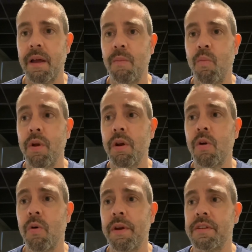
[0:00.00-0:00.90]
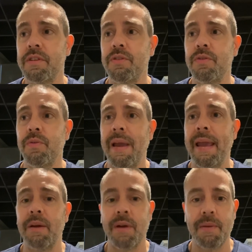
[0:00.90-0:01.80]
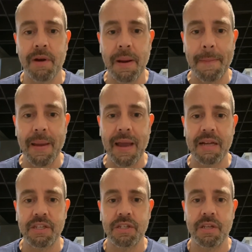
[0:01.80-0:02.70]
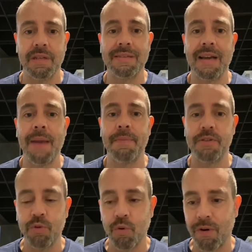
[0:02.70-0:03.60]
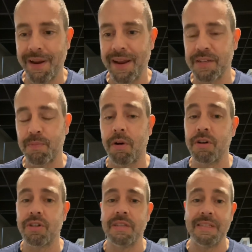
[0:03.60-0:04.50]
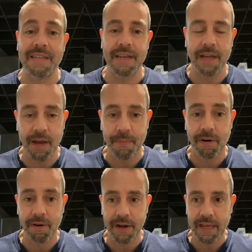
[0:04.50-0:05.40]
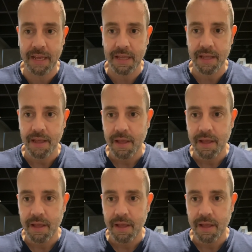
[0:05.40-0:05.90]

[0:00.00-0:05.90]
we are going to do a Great American Bash type tour. It is partially set up already.